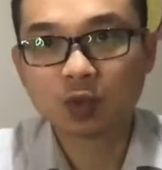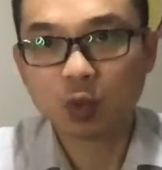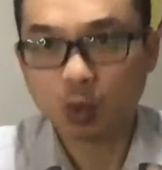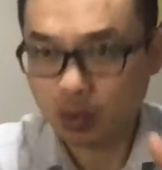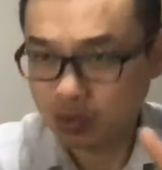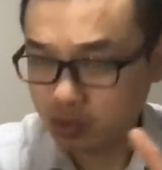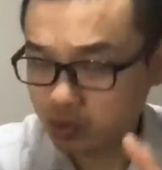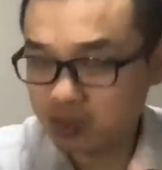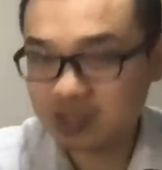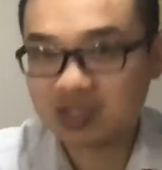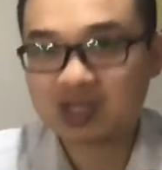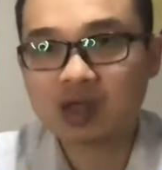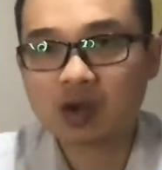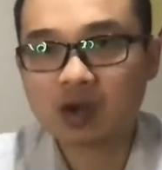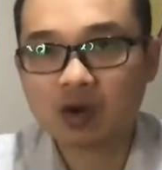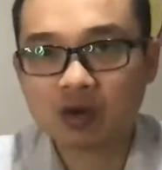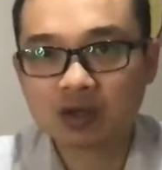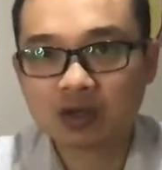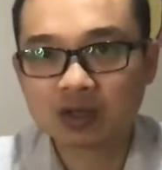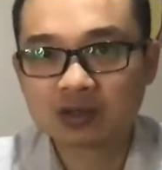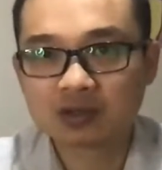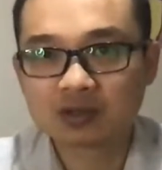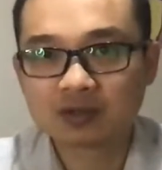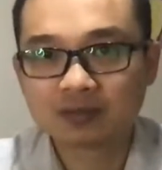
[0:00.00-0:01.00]
We're treating the
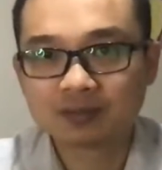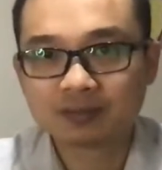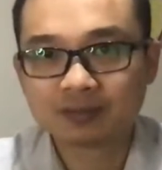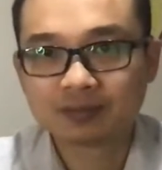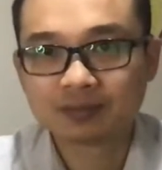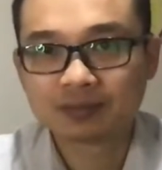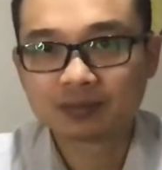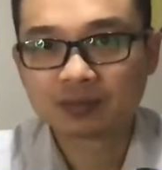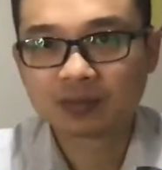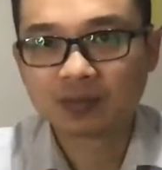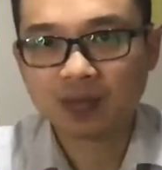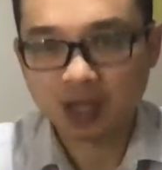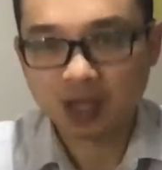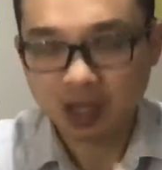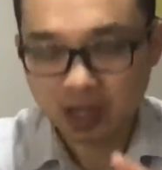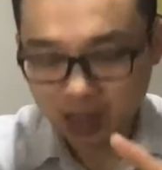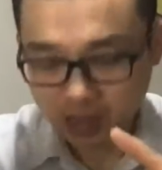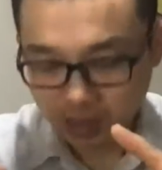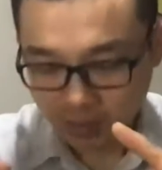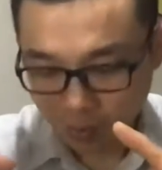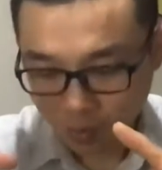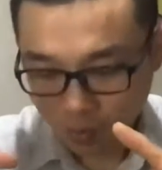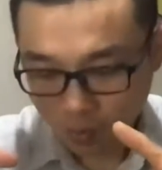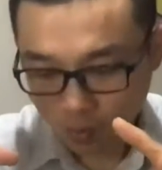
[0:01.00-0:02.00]
organs.
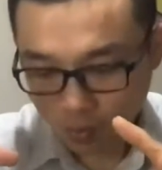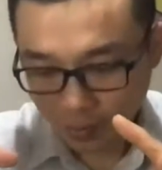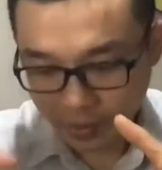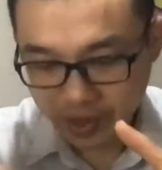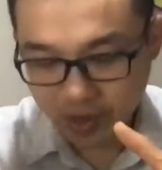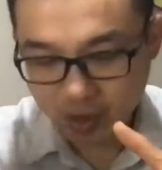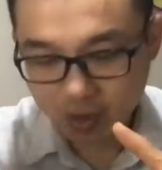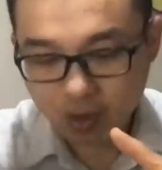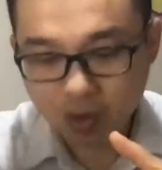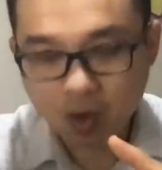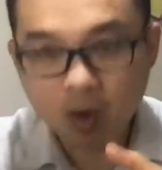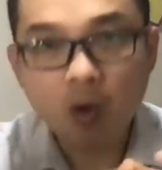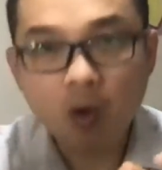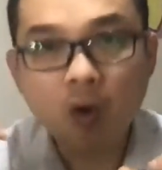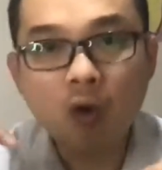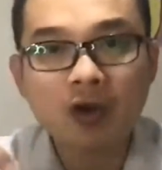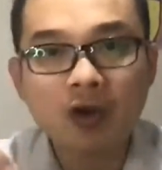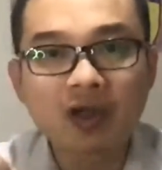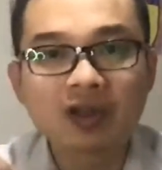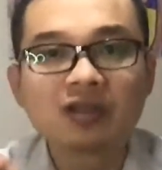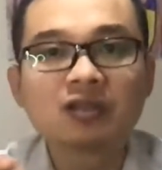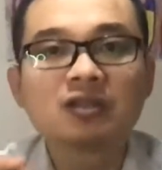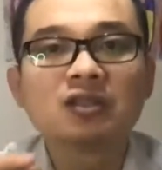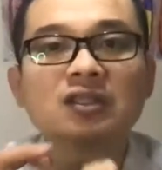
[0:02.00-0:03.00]
We know
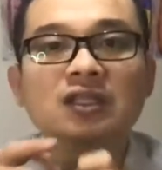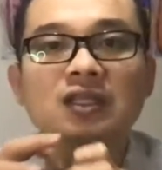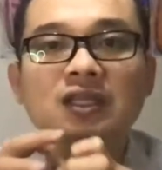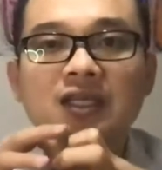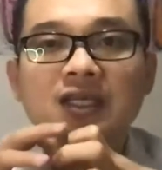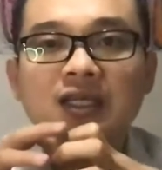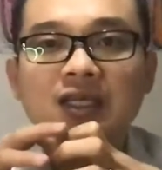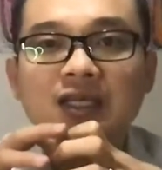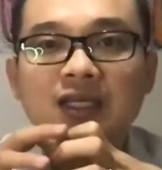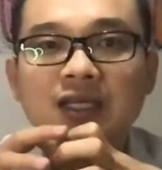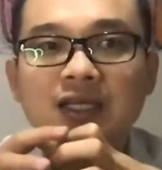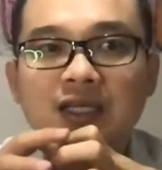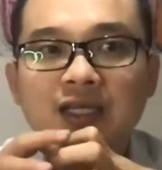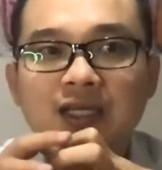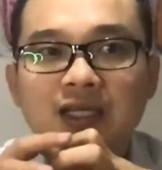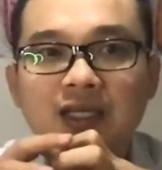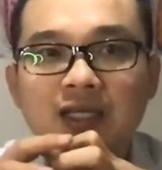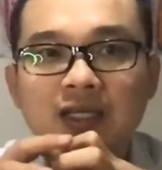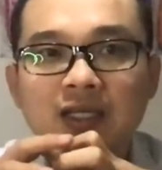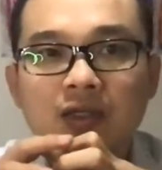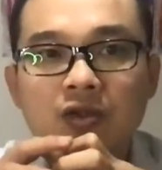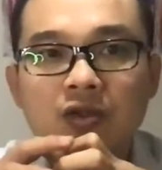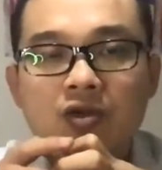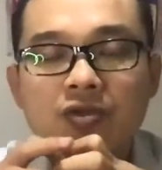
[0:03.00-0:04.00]
organ
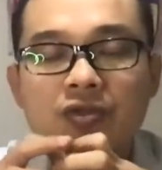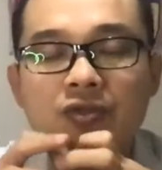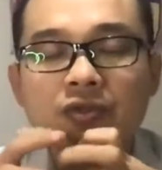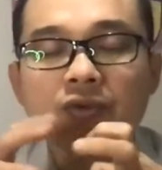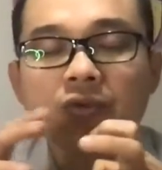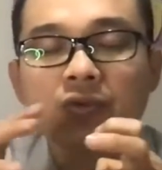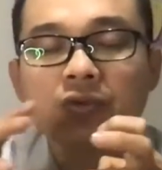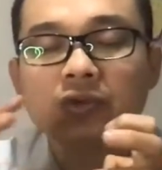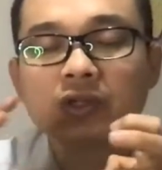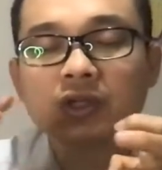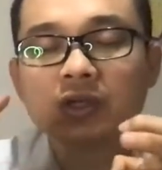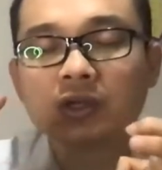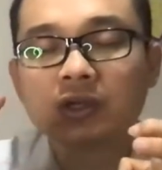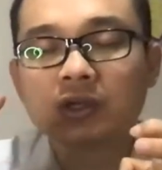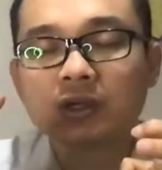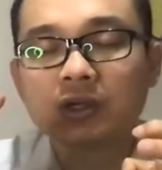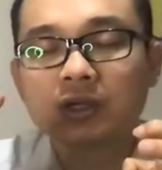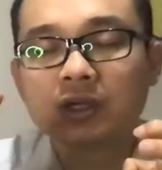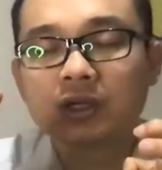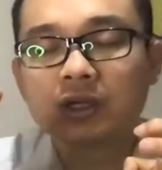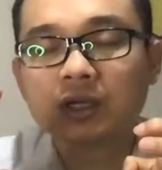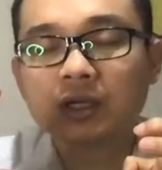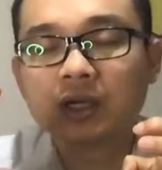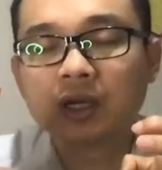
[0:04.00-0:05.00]
through the
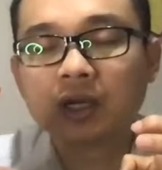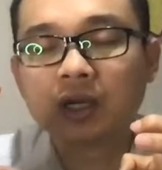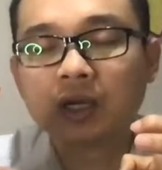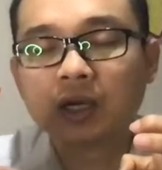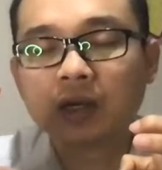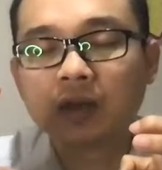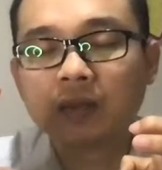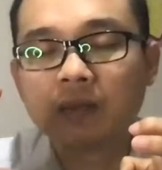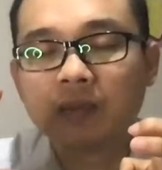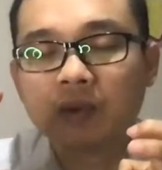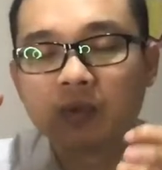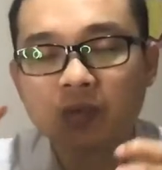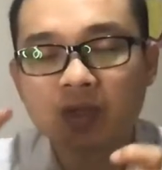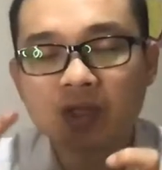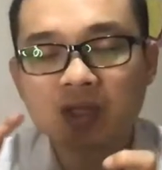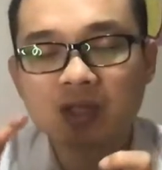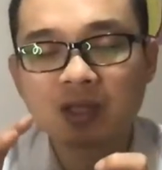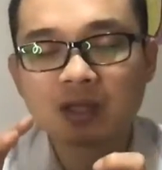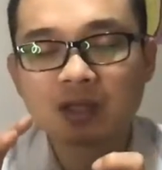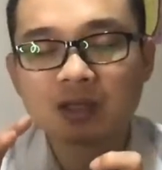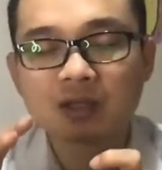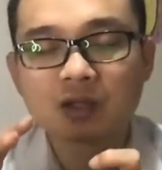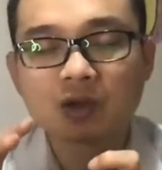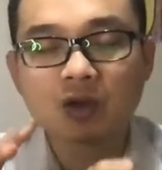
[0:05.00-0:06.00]

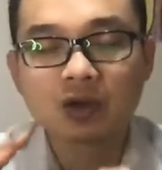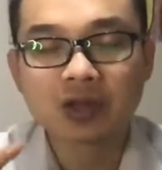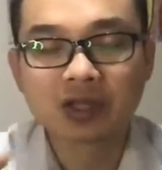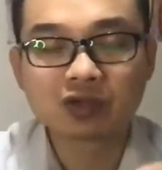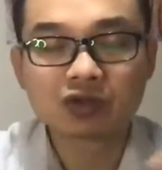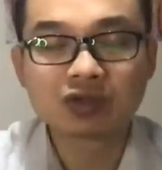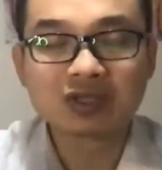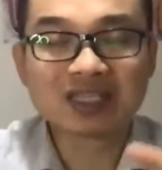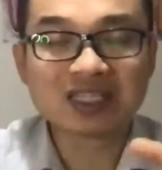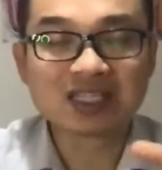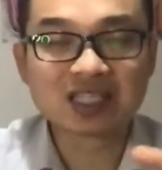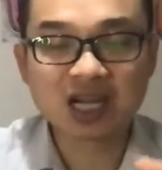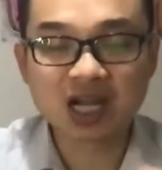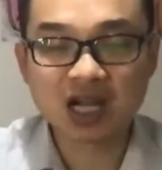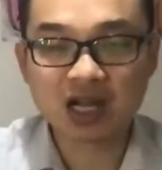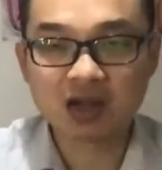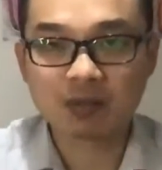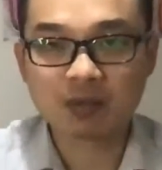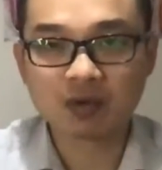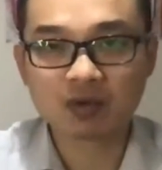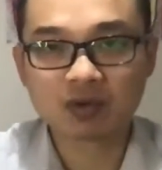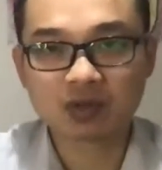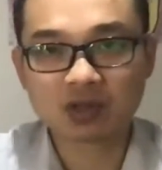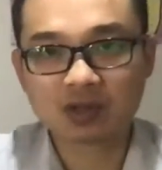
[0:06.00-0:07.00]
meridian connect to the entire
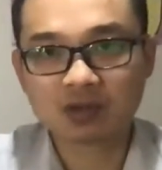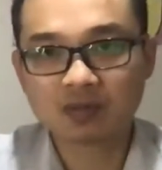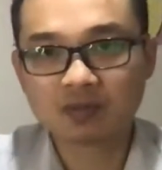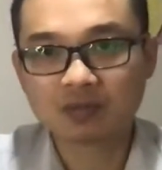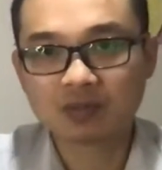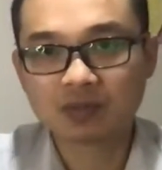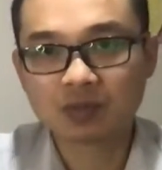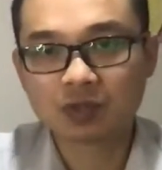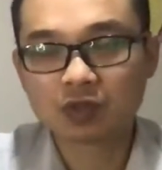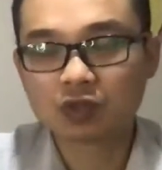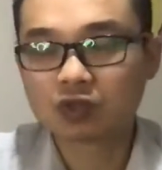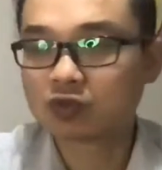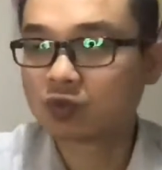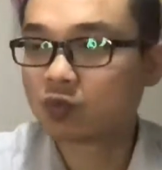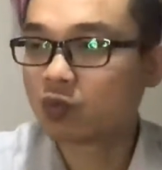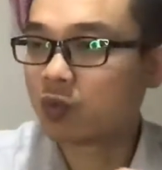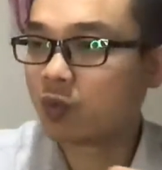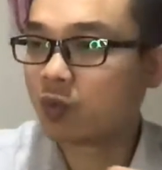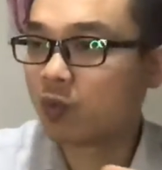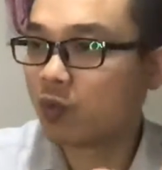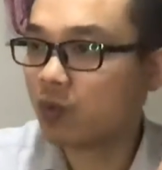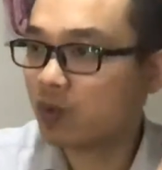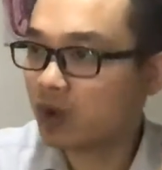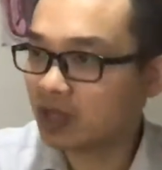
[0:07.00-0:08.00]
body. So
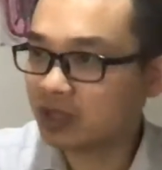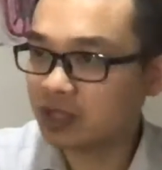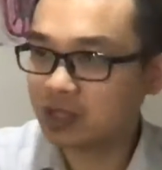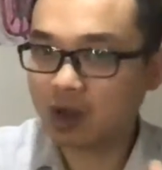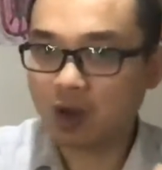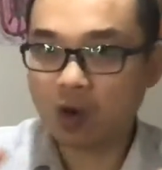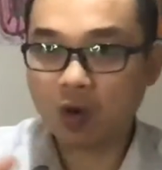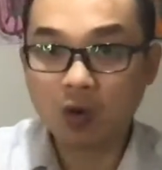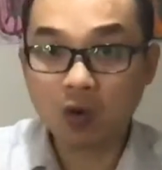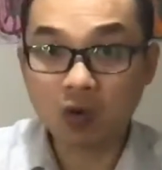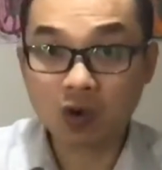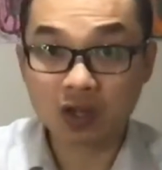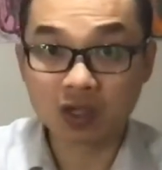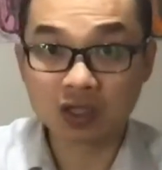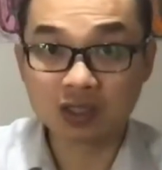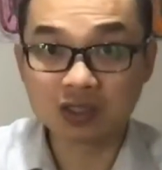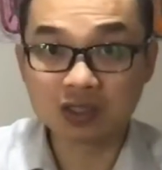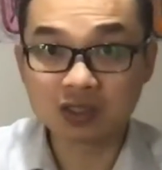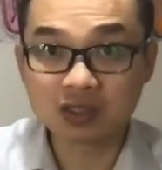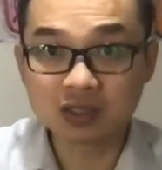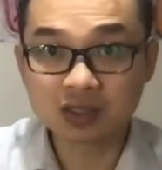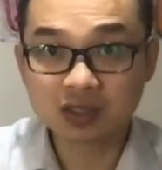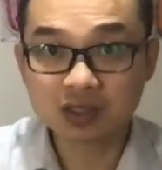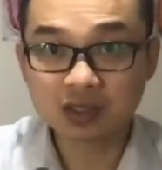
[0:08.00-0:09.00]
we want the
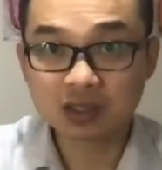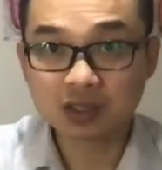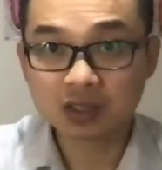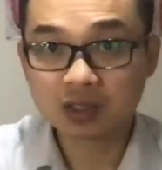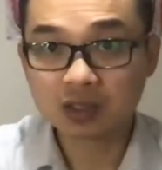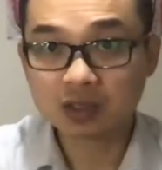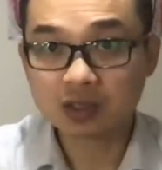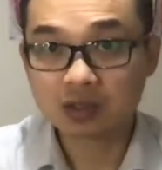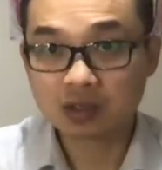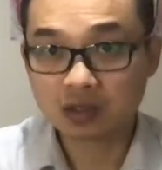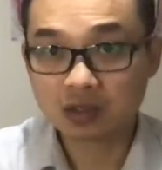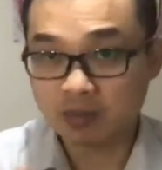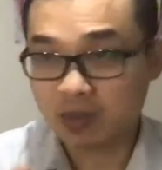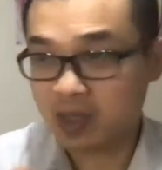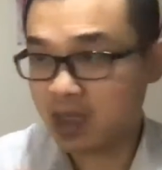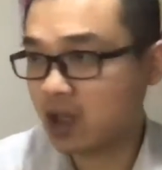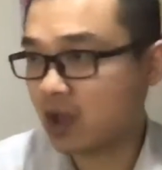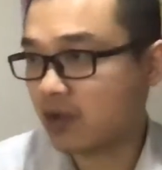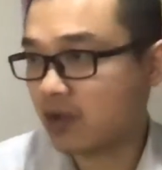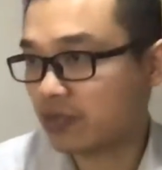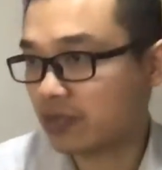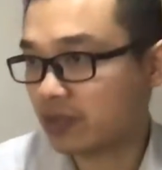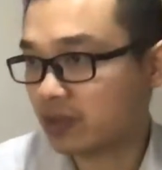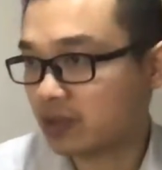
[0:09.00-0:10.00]
organs to be
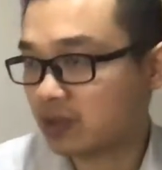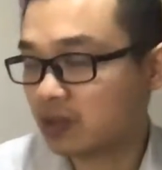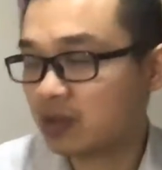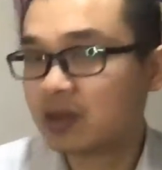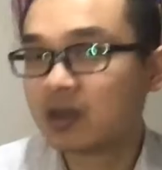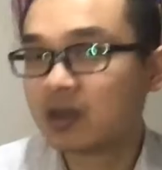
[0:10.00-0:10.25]
healthy.